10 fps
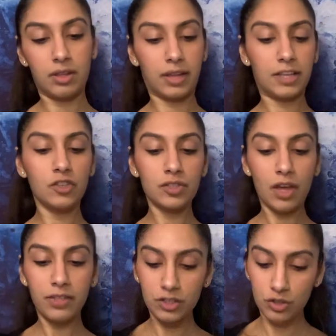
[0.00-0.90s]
I just
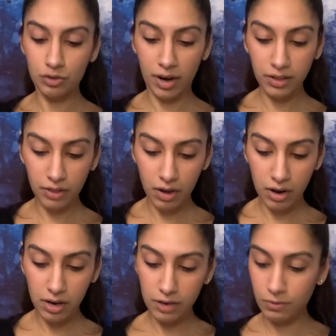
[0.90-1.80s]
saw the Strength
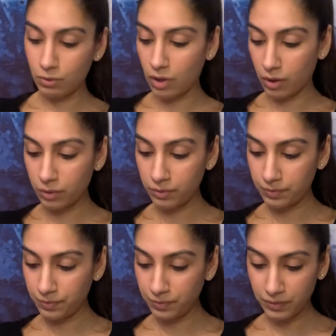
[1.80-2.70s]
card. Whoa.
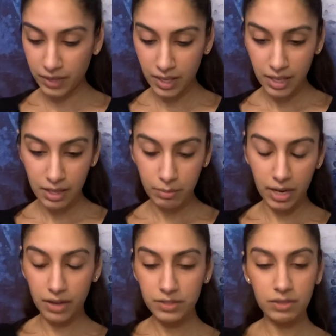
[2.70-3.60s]
But
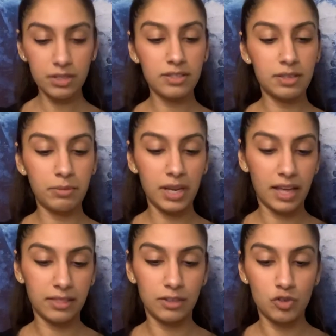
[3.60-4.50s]
I also saw somebody
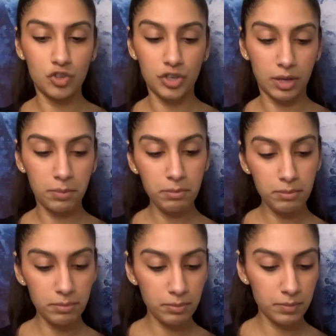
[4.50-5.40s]
at the gym.
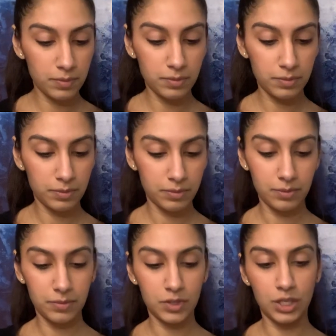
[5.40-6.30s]

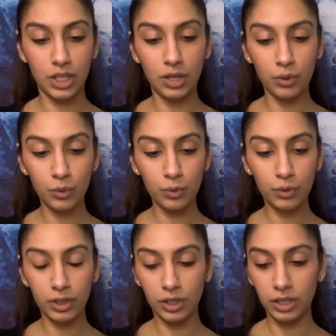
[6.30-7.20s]
So
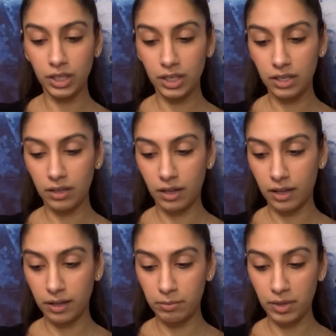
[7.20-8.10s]
you could
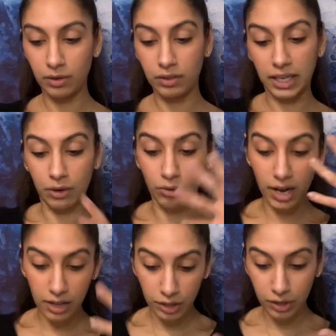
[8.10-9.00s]
be like a
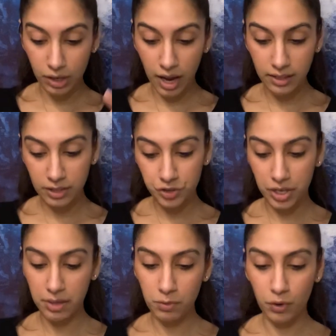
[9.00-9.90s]
regular at the
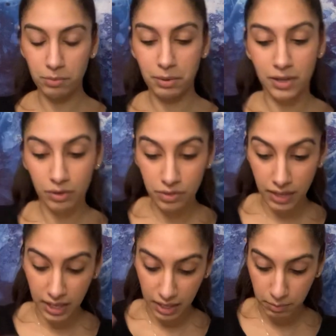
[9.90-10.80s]
gym, or maybe you're
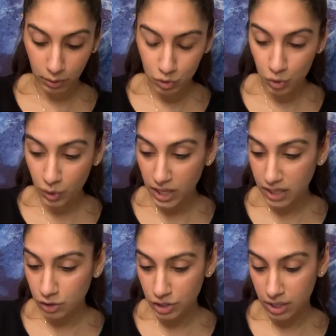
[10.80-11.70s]
thinking about joining
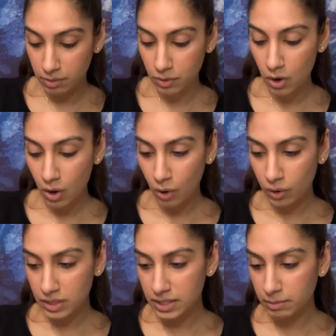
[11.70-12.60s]
a gym,
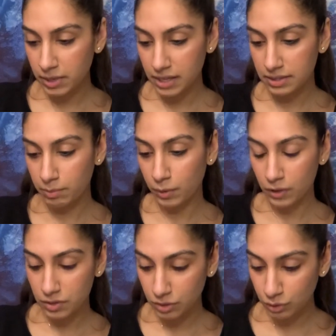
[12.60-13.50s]
or somebody is a
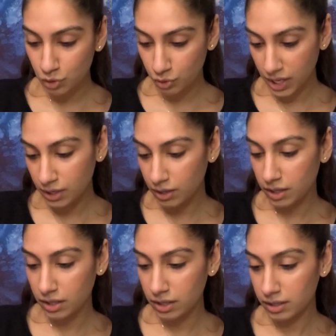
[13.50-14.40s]
personal
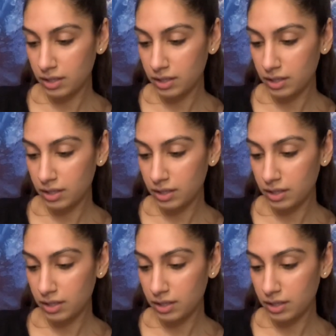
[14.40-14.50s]
trainer.